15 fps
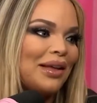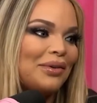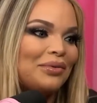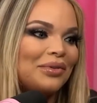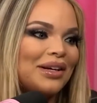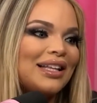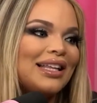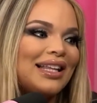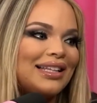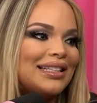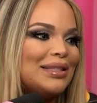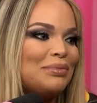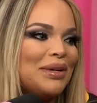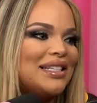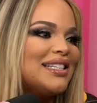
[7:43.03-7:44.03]
He became like
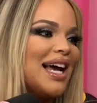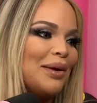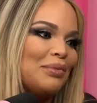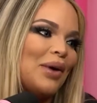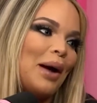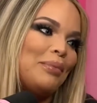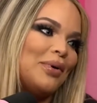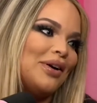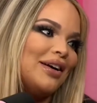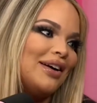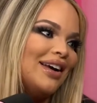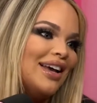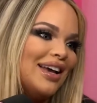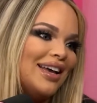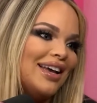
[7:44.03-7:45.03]
really like this big time
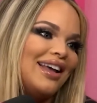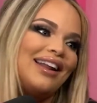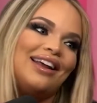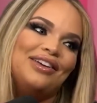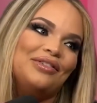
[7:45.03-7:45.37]
rapper,